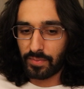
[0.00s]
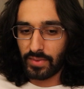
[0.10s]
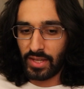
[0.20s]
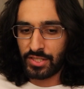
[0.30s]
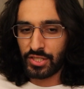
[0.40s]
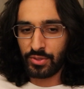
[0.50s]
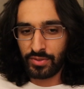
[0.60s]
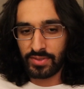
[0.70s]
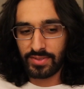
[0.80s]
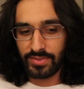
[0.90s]
and so
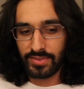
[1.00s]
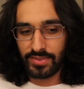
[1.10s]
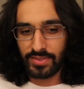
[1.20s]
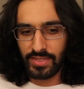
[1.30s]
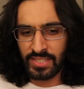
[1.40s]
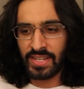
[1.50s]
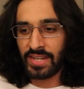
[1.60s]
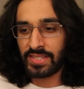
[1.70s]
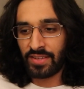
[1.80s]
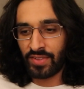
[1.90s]
it's
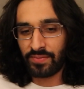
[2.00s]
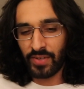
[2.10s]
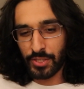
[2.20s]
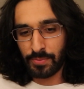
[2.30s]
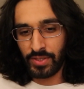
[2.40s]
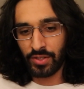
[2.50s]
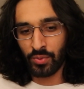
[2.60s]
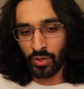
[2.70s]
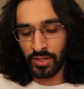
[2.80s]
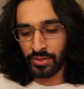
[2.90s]
nice to have that freshman year to
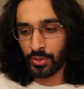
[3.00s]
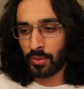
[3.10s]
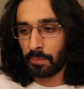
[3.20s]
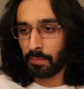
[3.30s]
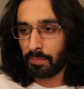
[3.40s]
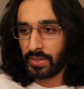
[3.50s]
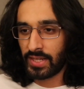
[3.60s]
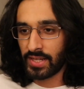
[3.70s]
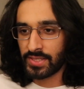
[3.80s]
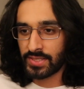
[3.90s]
work through them
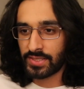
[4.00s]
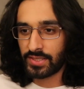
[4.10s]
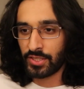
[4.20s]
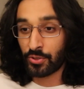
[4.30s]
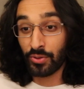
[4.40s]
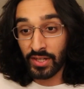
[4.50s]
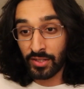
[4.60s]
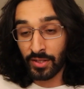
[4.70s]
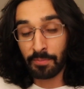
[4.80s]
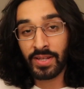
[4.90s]
because the
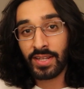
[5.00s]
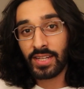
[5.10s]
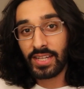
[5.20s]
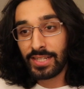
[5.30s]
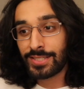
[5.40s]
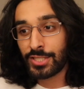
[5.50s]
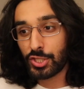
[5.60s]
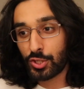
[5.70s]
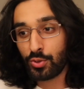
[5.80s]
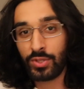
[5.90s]
curriculum isn't
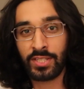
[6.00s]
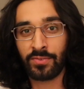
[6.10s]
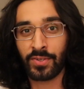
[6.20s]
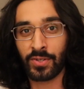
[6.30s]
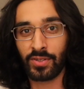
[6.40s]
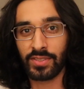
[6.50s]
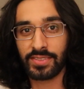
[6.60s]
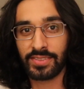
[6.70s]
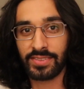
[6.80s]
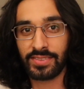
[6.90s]
too difficult
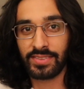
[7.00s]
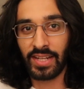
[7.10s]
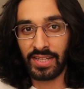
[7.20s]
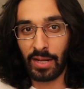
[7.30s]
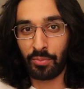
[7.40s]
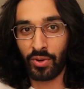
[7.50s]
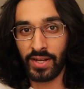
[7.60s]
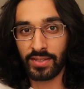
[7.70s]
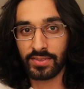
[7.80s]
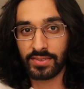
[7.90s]
at that point.
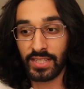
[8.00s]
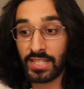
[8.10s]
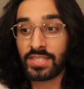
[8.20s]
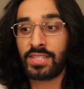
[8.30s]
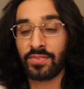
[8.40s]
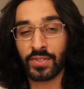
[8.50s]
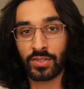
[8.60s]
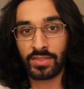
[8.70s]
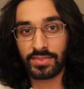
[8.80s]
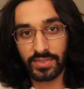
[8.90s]
It is
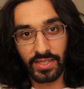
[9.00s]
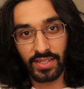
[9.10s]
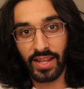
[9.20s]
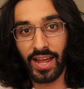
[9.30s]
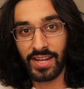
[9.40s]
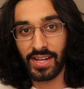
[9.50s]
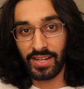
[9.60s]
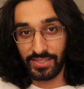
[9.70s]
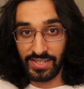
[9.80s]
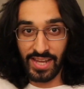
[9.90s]
difficult,
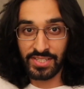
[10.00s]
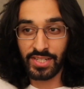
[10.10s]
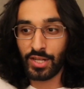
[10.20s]
yes,